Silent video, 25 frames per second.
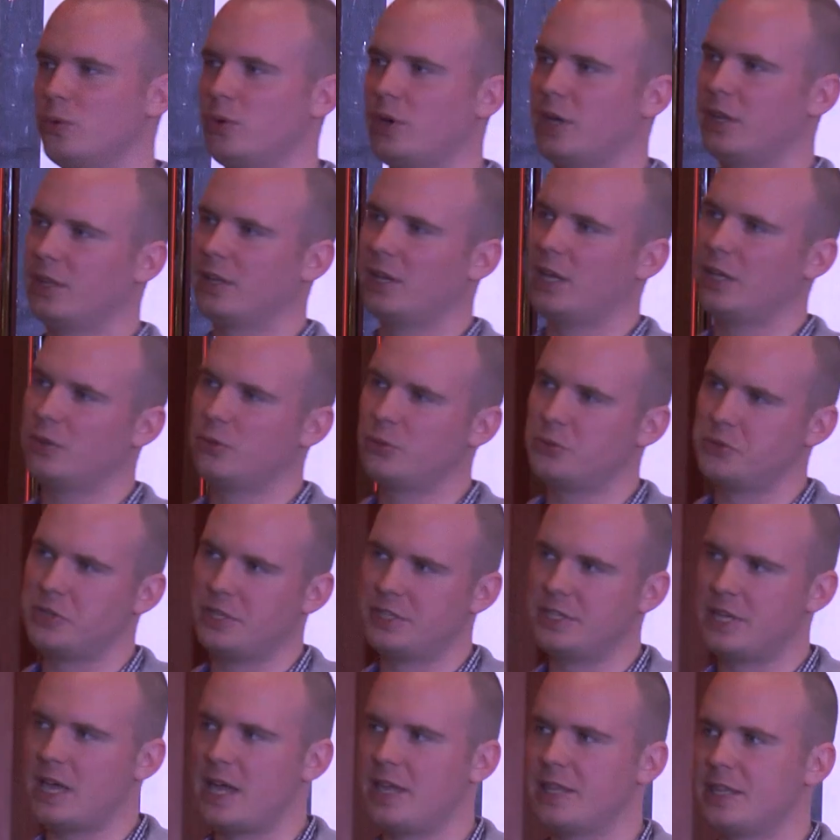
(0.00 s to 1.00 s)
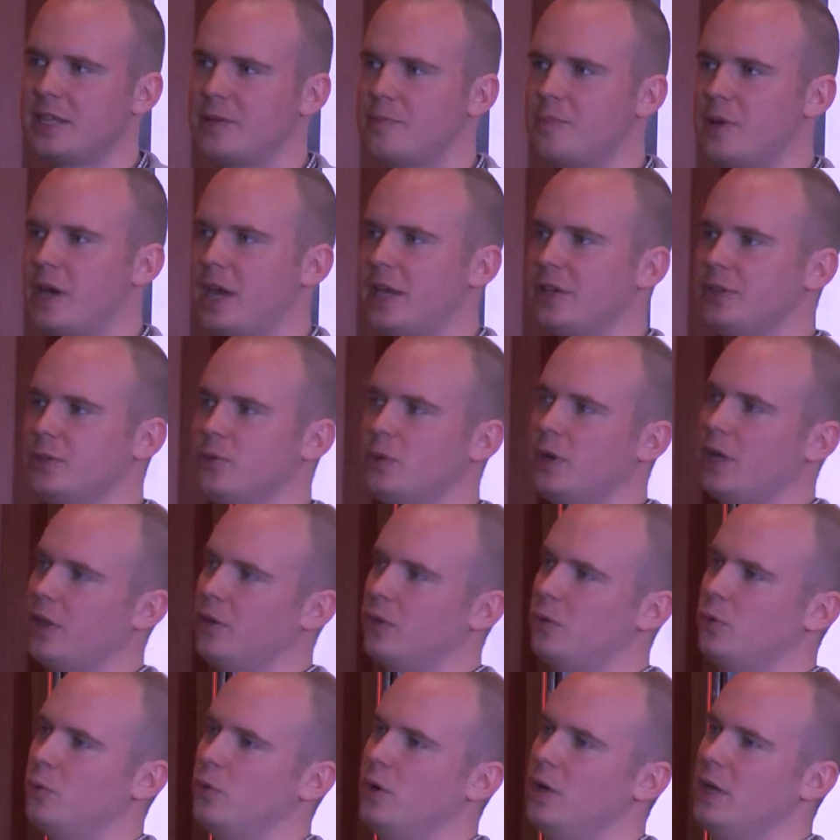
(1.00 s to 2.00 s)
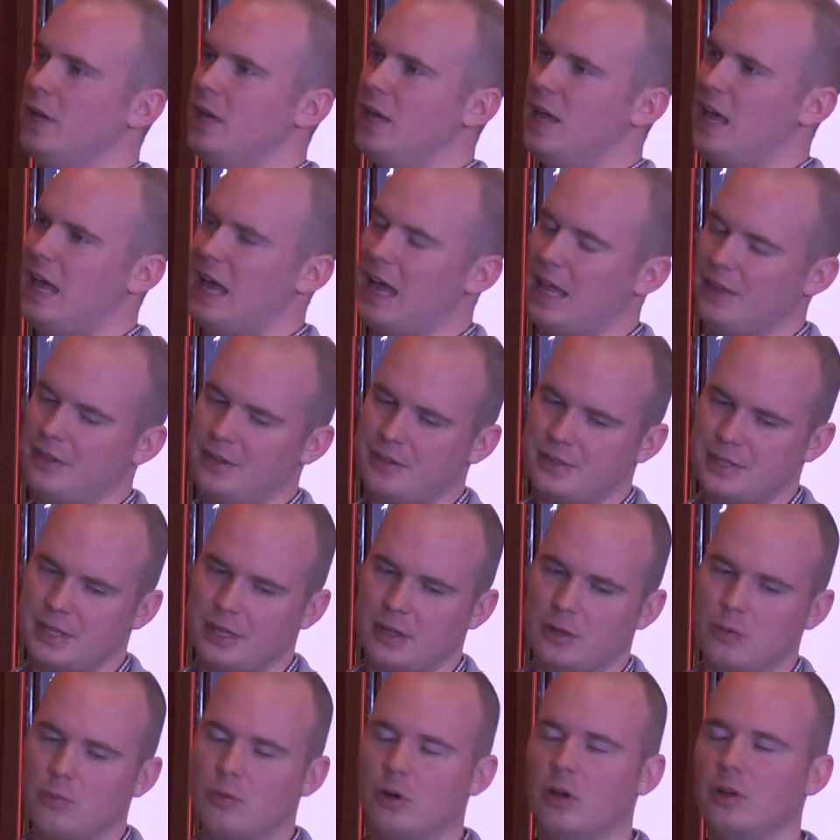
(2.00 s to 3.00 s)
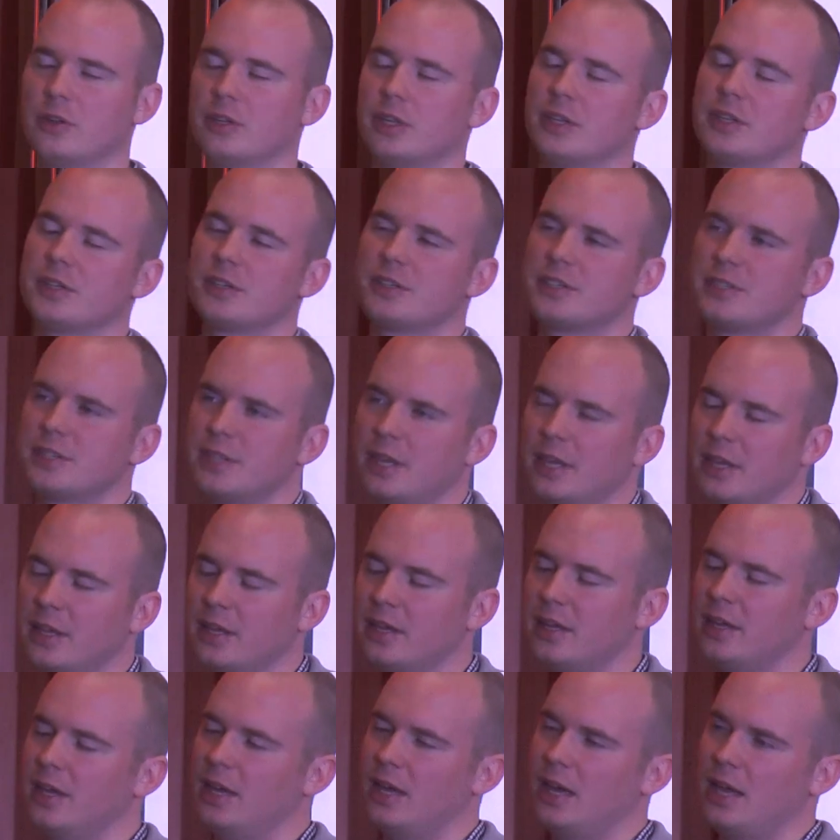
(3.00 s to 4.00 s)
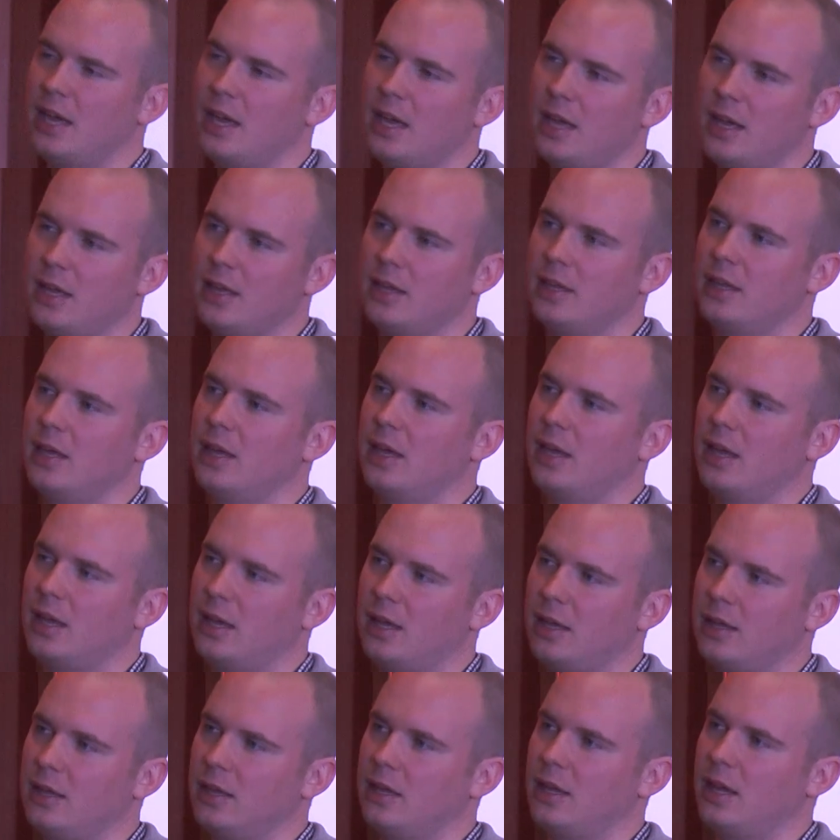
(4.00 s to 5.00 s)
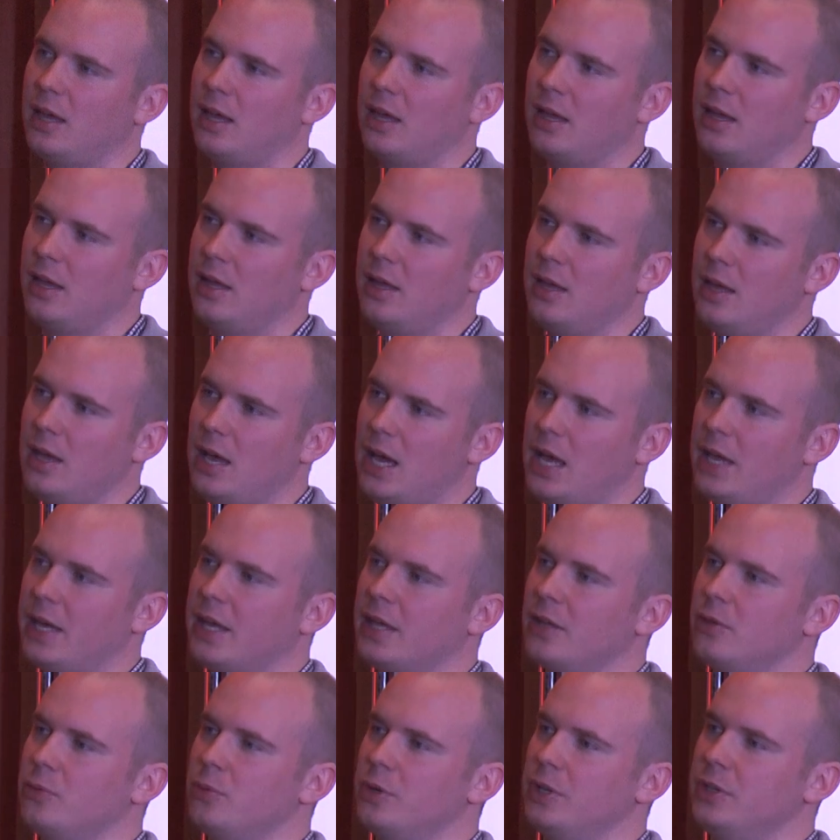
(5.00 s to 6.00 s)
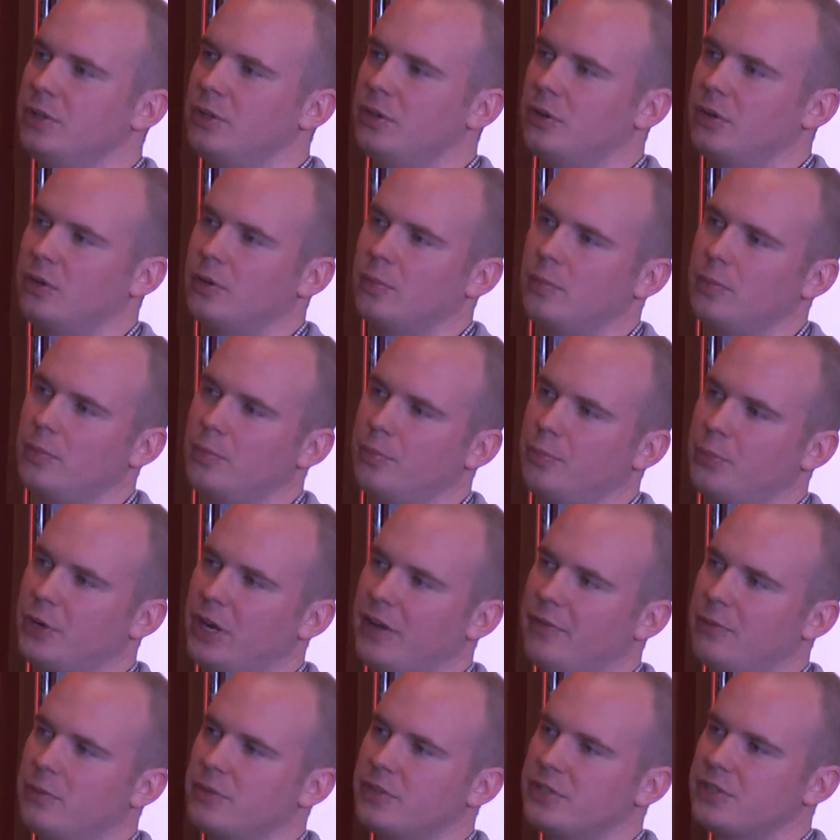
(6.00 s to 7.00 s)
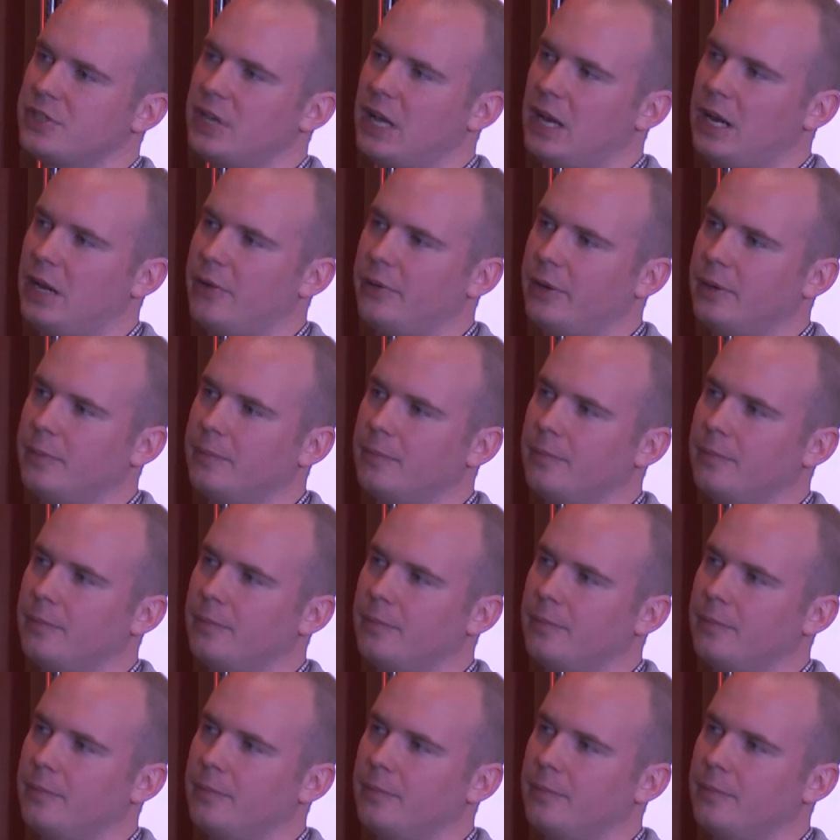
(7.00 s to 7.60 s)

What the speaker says: can get to the database, you can do anything you want. And he's saying, yeah. I can read your previous salary.